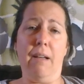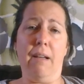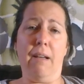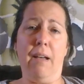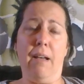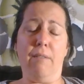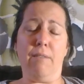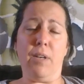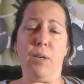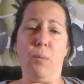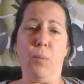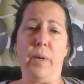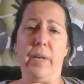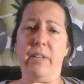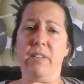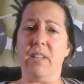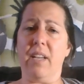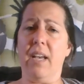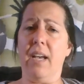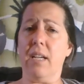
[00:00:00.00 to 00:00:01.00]
having
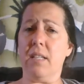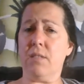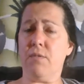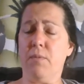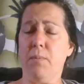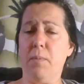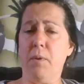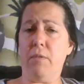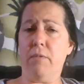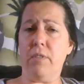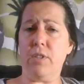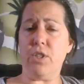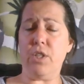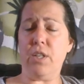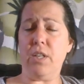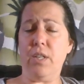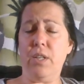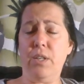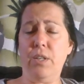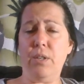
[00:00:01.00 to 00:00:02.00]
weird gas from your
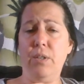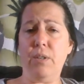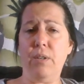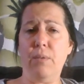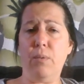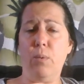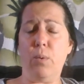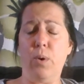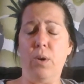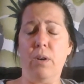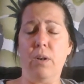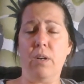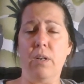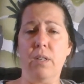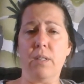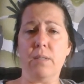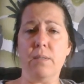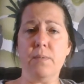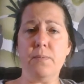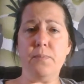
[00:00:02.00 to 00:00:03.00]
vagina
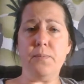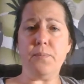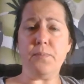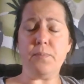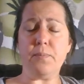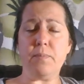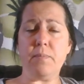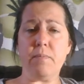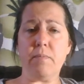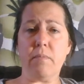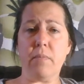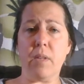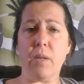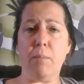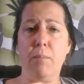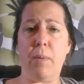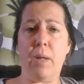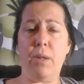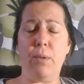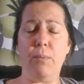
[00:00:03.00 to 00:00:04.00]
or
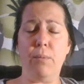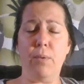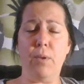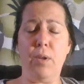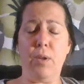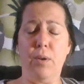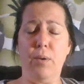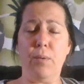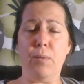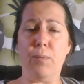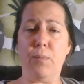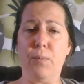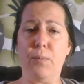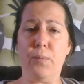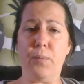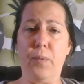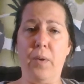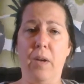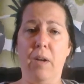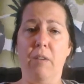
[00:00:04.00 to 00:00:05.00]
bowel,
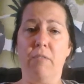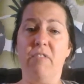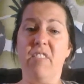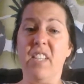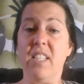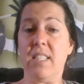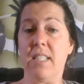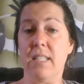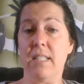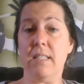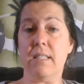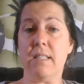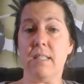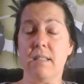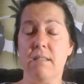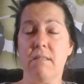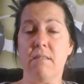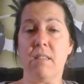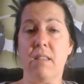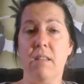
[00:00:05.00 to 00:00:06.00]

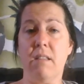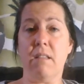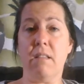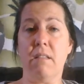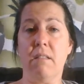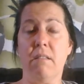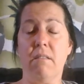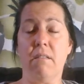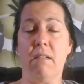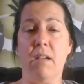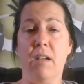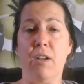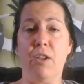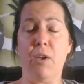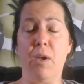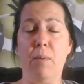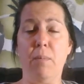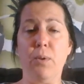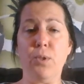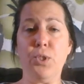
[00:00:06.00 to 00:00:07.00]
feces? Are you
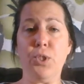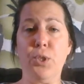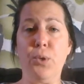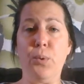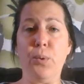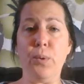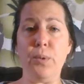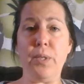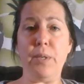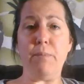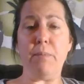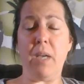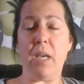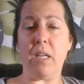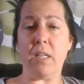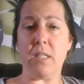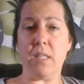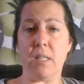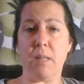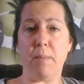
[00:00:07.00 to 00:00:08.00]
able to hold it, make
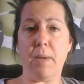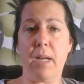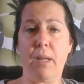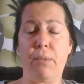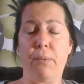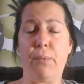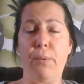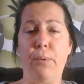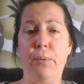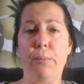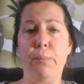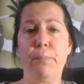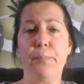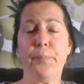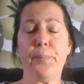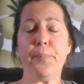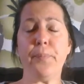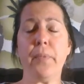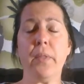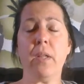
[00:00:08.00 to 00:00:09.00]
it to the bathroom?
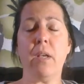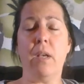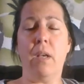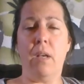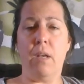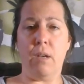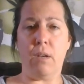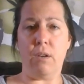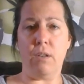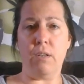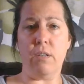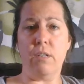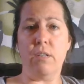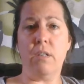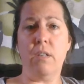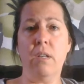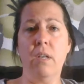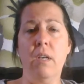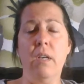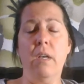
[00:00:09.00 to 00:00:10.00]

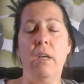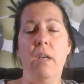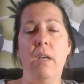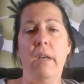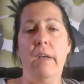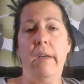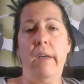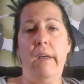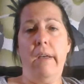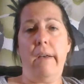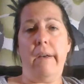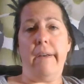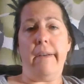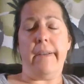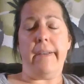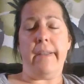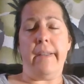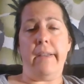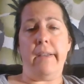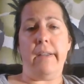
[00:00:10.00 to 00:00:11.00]
Good.
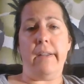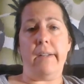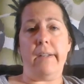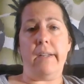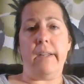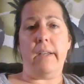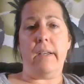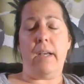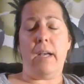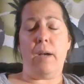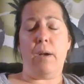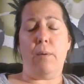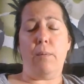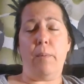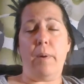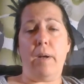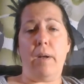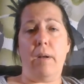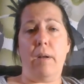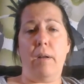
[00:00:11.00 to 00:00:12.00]
And how
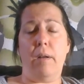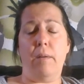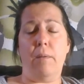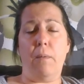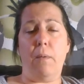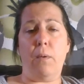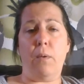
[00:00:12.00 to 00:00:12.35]
about